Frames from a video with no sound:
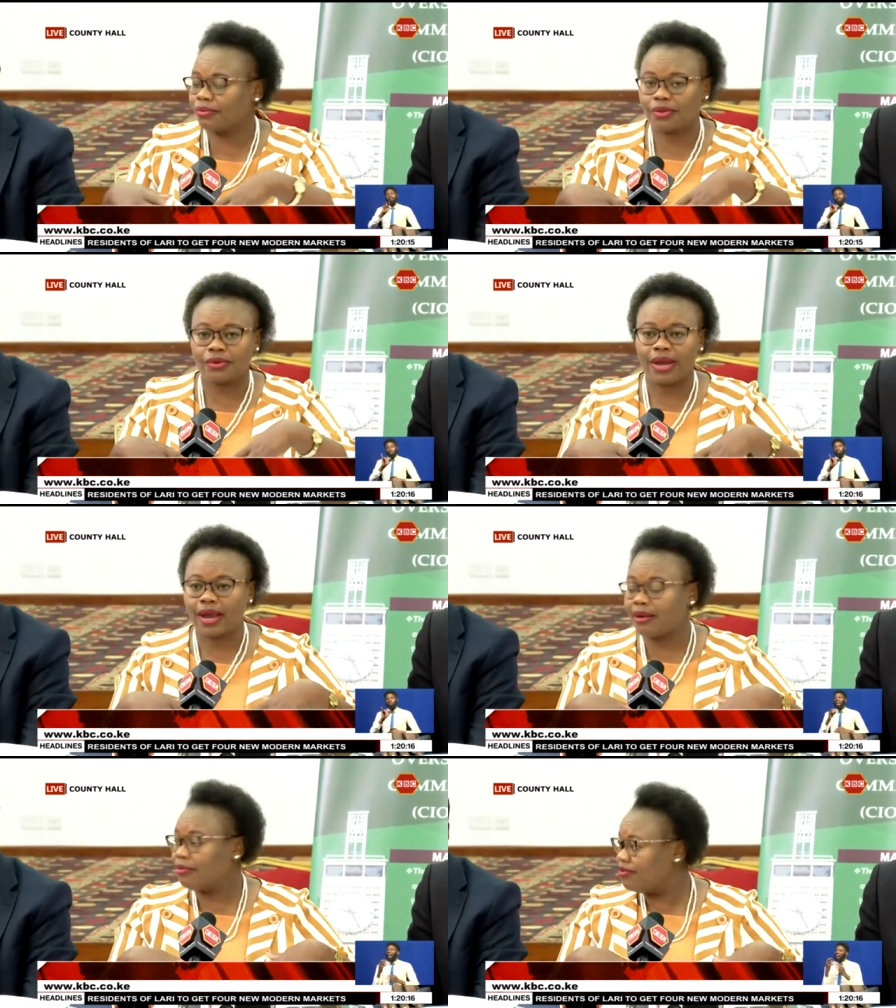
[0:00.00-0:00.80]
or I
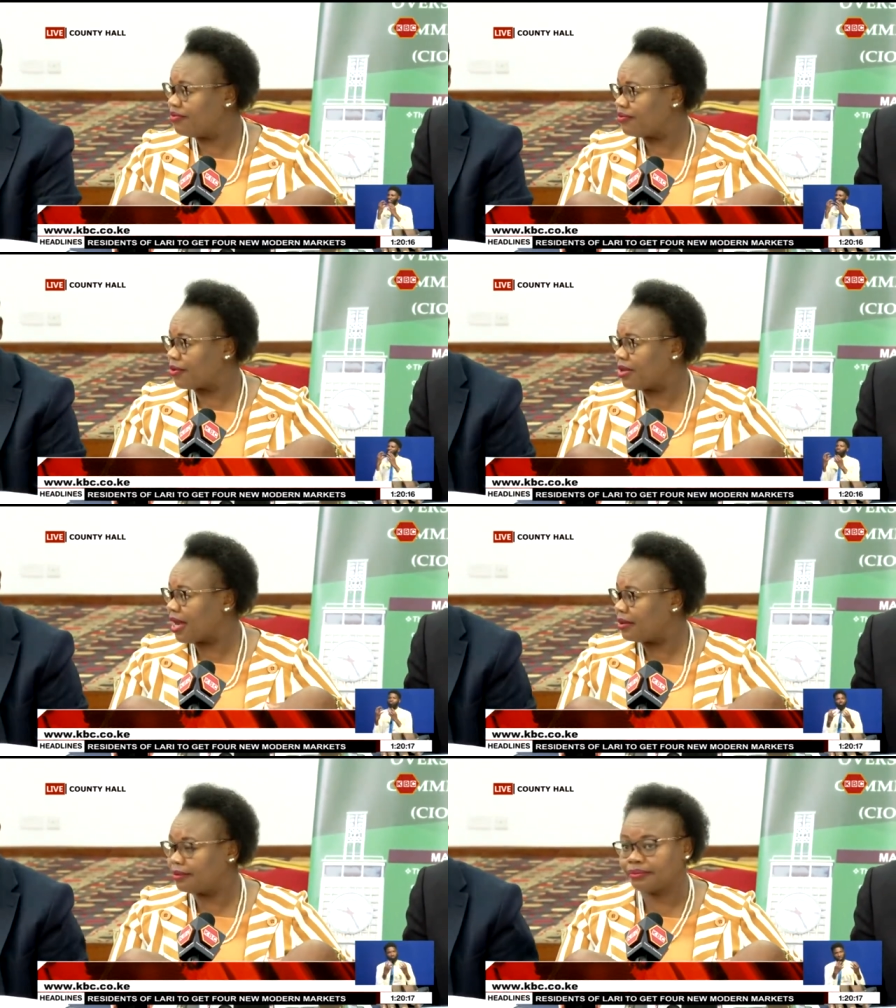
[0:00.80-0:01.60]
can move from
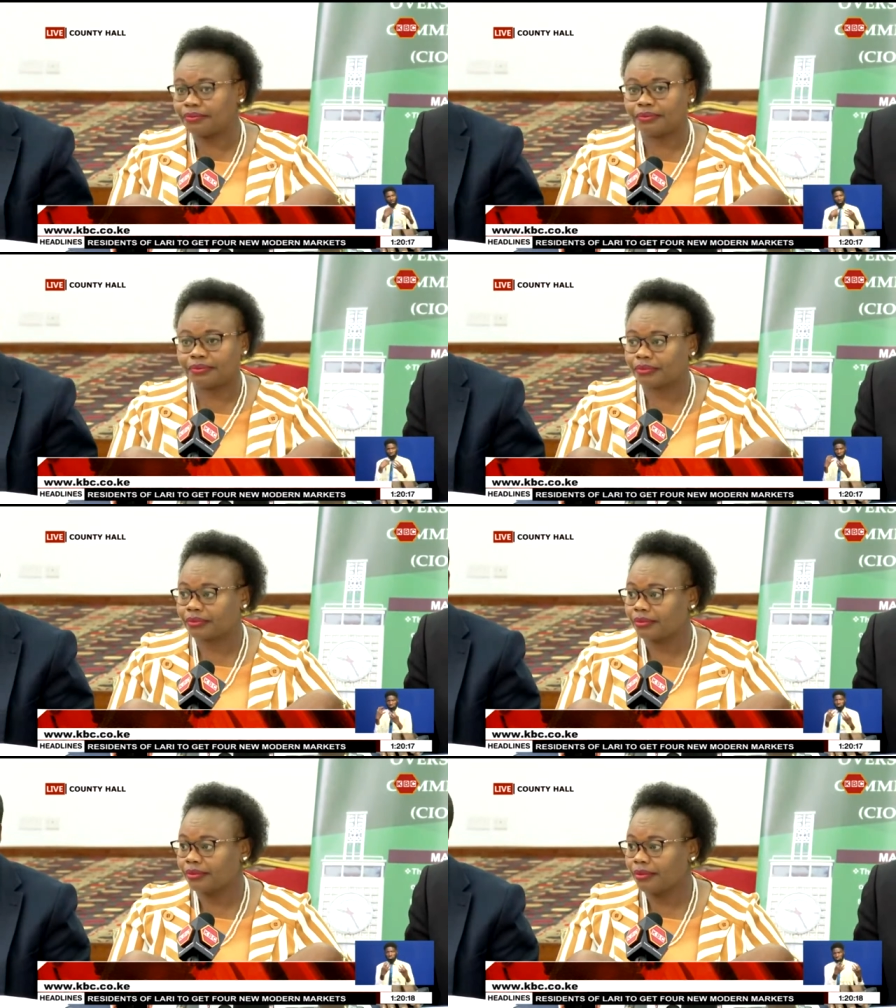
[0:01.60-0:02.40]
here.
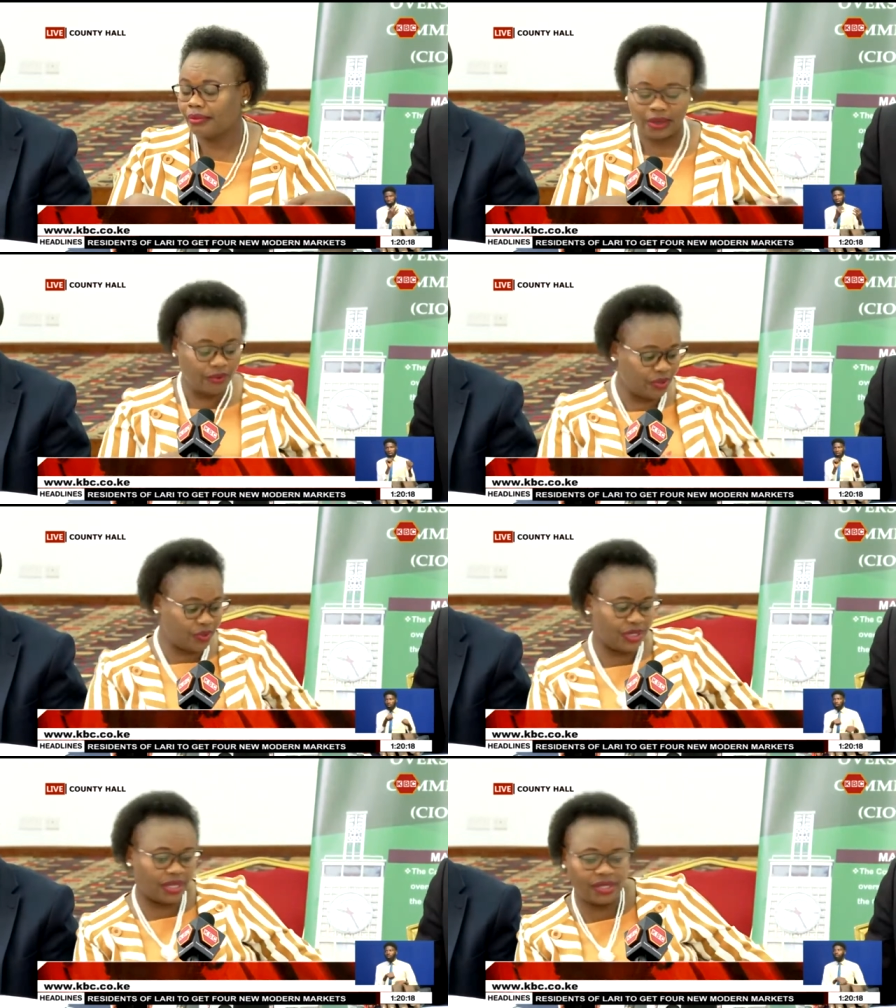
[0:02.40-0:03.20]
We
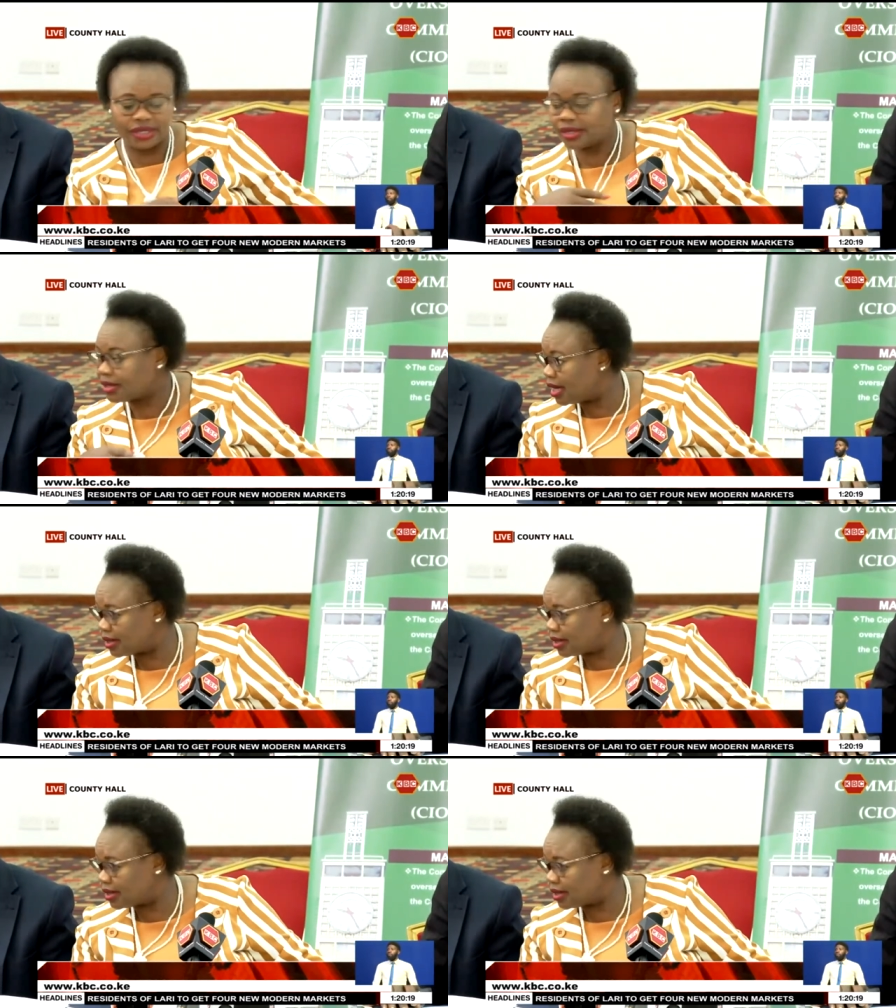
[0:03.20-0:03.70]
switch the seats. Yeah,